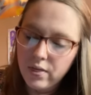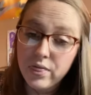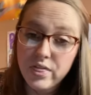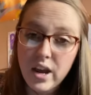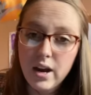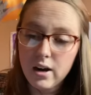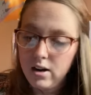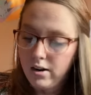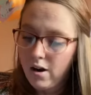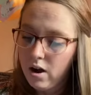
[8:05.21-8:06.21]

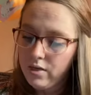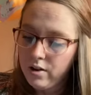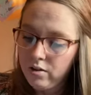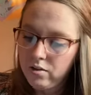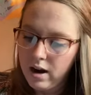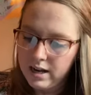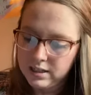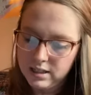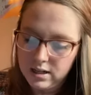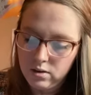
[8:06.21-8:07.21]
There, on the
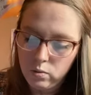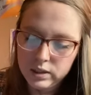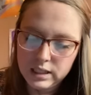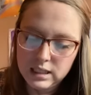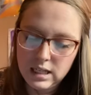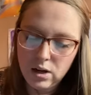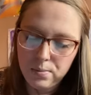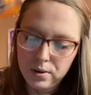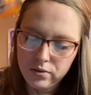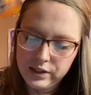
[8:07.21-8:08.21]
horizon, was a
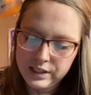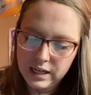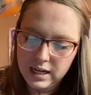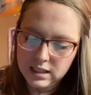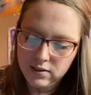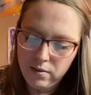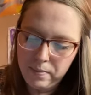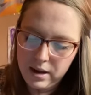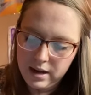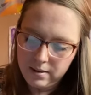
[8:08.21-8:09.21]
sailboat the size of a
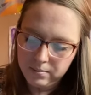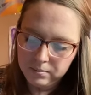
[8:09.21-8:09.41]
pea.